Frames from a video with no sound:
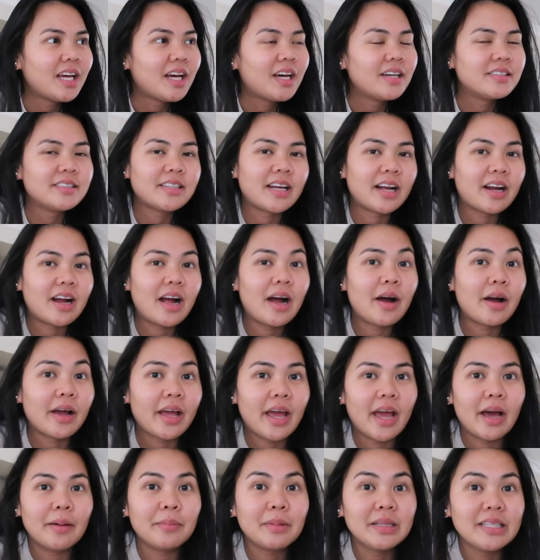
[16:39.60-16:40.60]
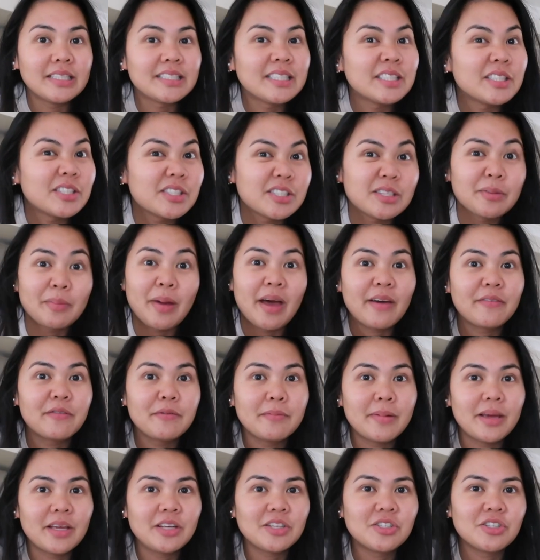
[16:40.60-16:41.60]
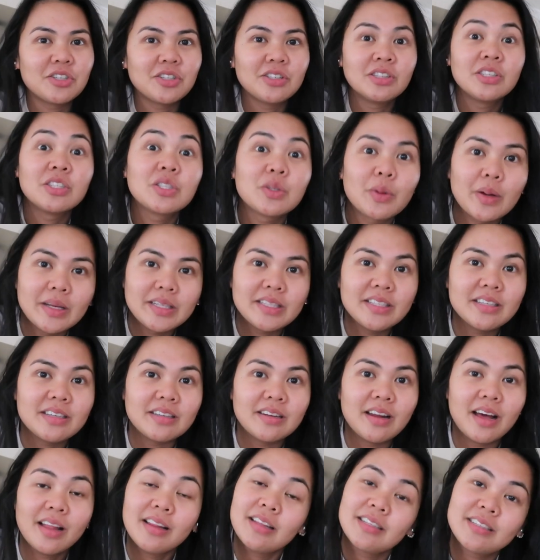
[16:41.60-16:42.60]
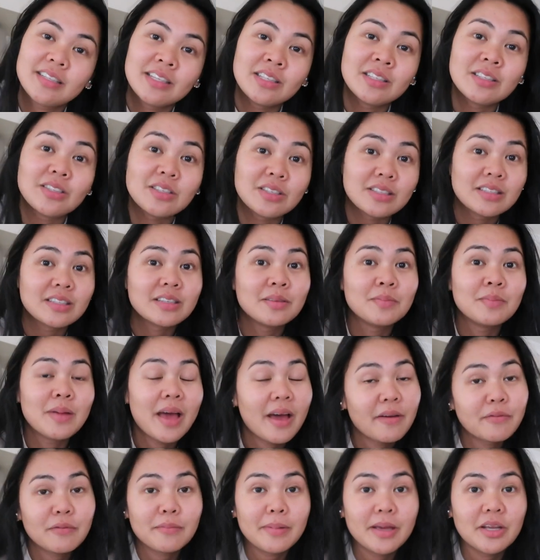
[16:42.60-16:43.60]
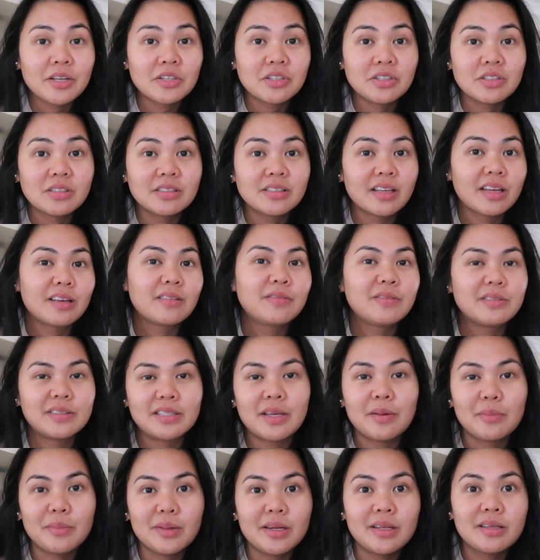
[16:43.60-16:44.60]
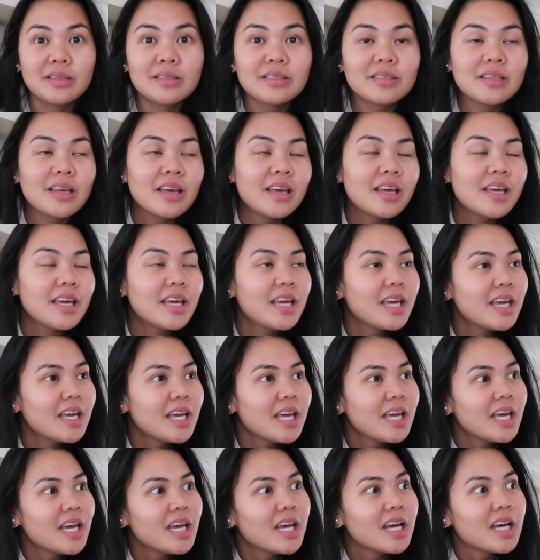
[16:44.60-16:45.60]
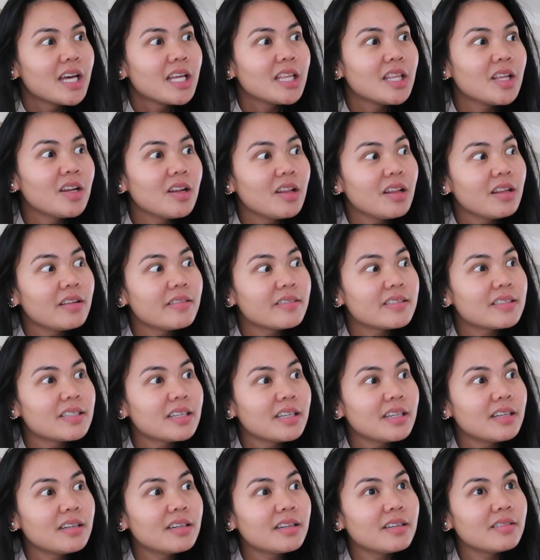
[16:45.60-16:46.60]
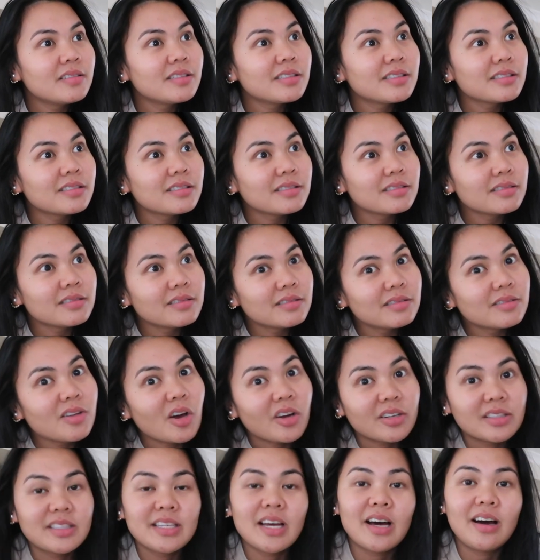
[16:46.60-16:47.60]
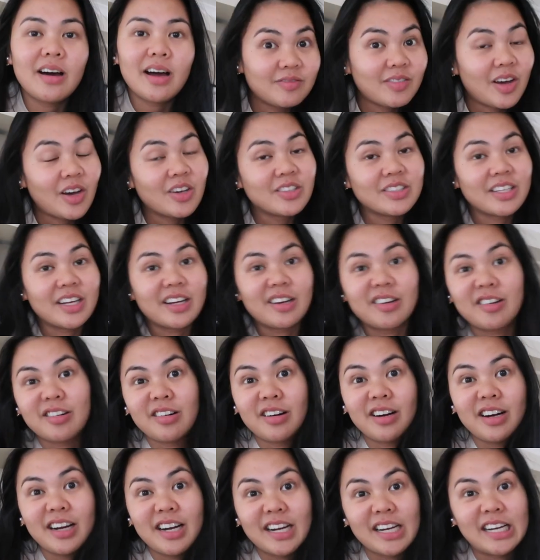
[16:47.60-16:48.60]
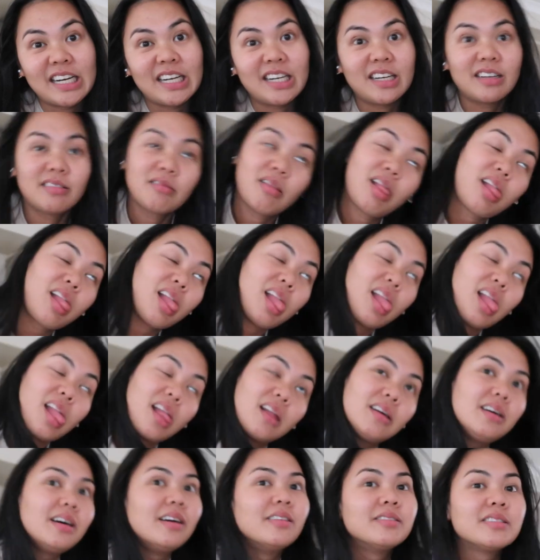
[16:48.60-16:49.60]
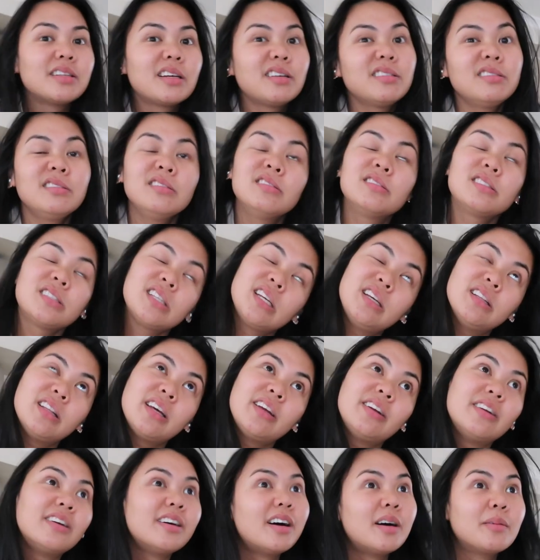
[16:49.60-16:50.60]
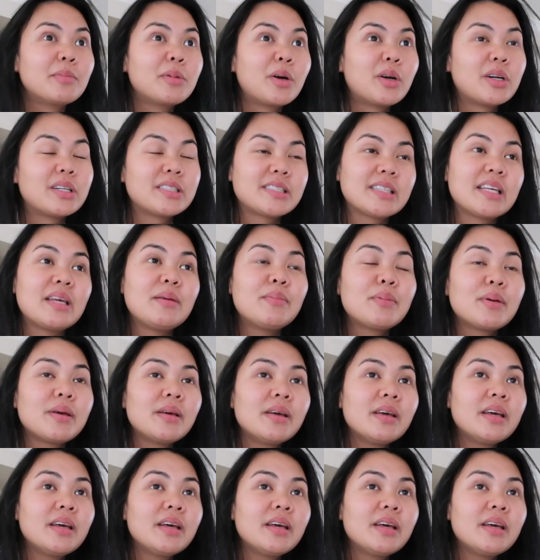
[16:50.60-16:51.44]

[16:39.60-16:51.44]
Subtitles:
I was like, okay, I'm gonna listen to some affirmations. So I did. I listened to some affirmations like for 10 minutes. Then all of a sudden I just was knocked out. I was like, all right, I got up. Well, I was like, oh, see you later. I'm going to sleep.